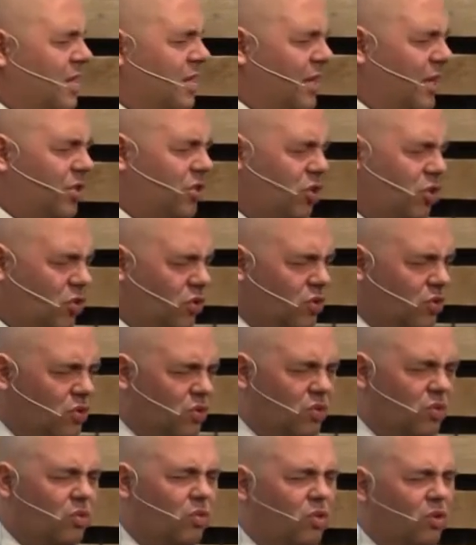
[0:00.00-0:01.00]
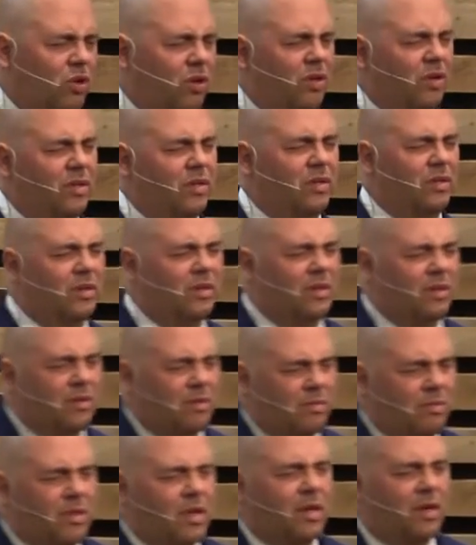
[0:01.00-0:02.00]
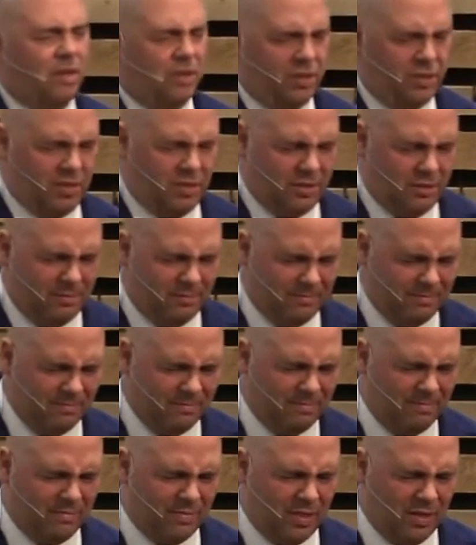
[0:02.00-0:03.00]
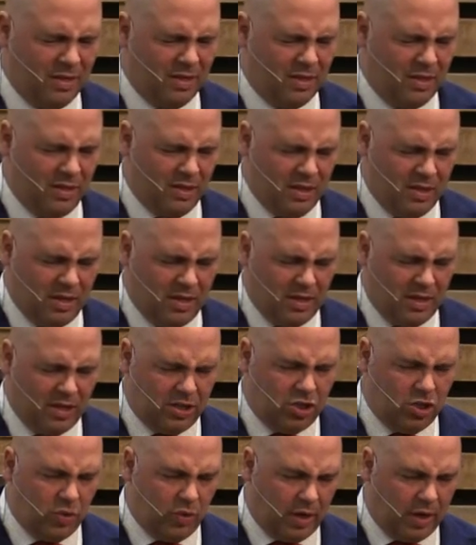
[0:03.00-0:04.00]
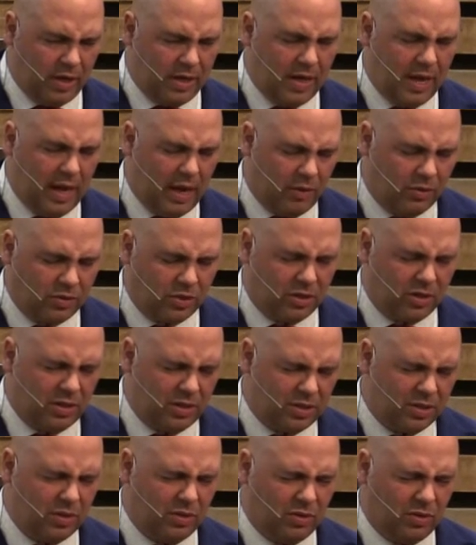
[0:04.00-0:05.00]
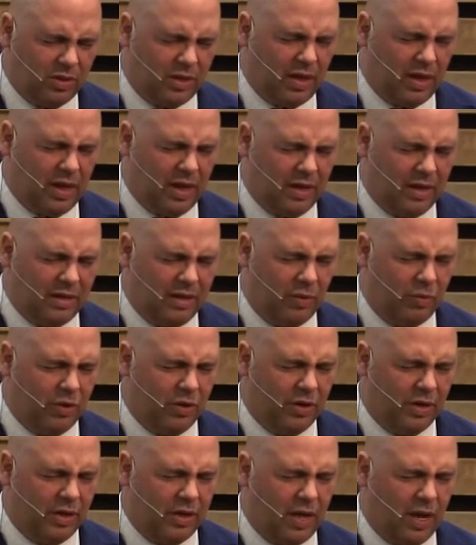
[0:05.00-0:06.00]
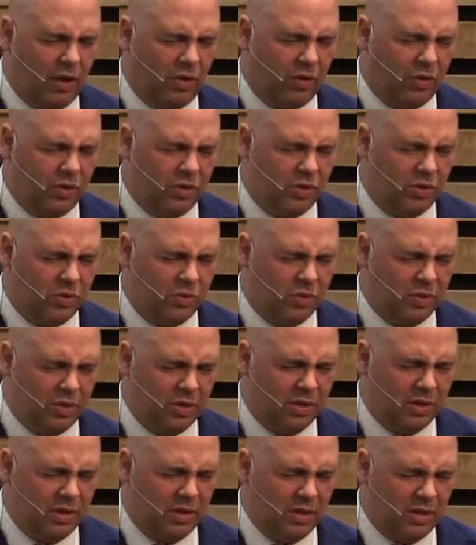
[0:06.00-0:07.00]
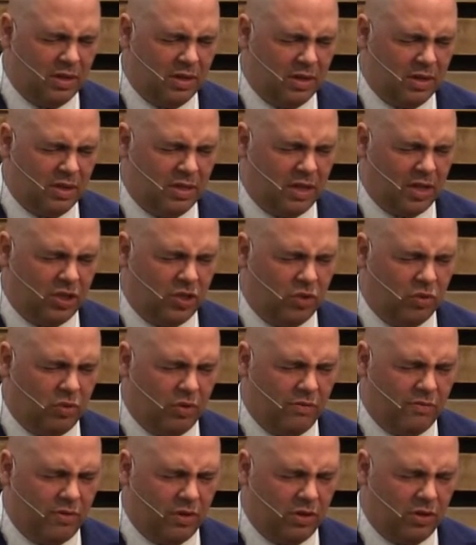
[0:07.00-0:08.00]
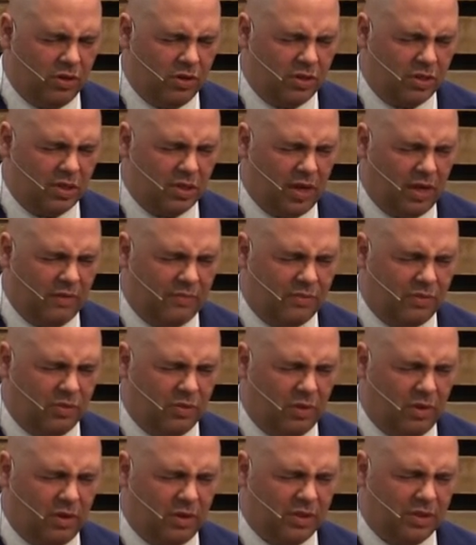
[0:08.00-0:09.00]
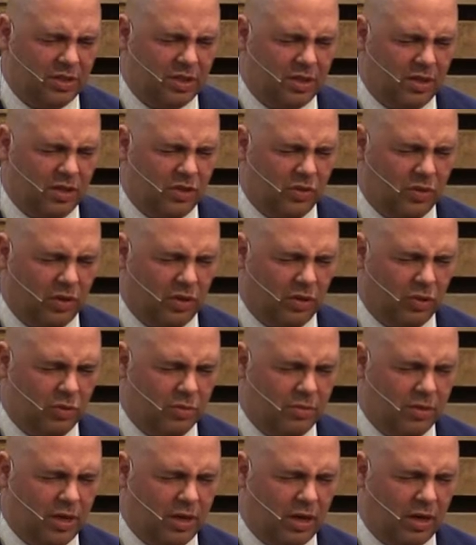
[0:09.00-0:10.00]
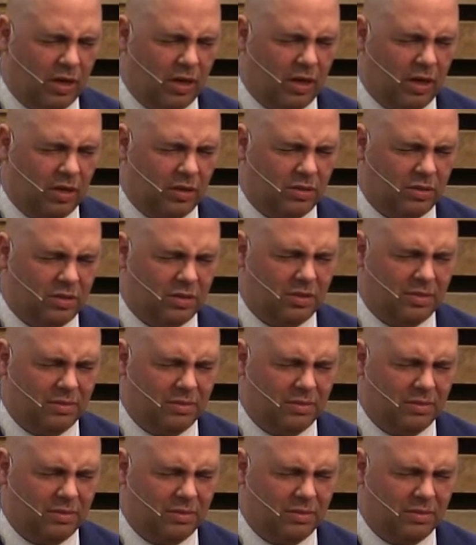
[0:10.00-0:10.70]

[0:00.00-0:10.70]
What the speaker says: that you would meet us, that you would encounter us, Lord God, and that we would encounter you, that you'd reveal yourself to us, and that you would illuminate our hearts.